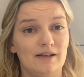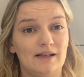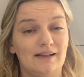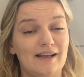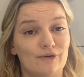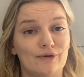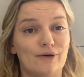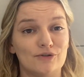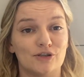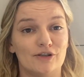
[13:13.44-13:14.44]
later on I'll
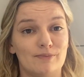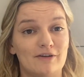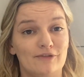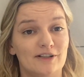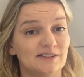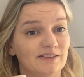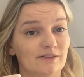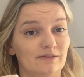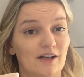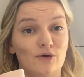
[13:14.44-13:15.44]
show you my first
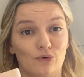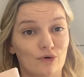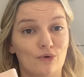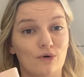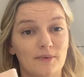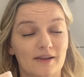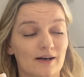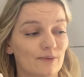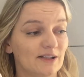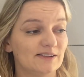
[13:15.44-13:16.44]
Nora Corbett that I
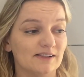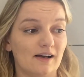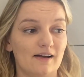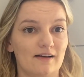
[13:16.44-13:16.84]
want to start,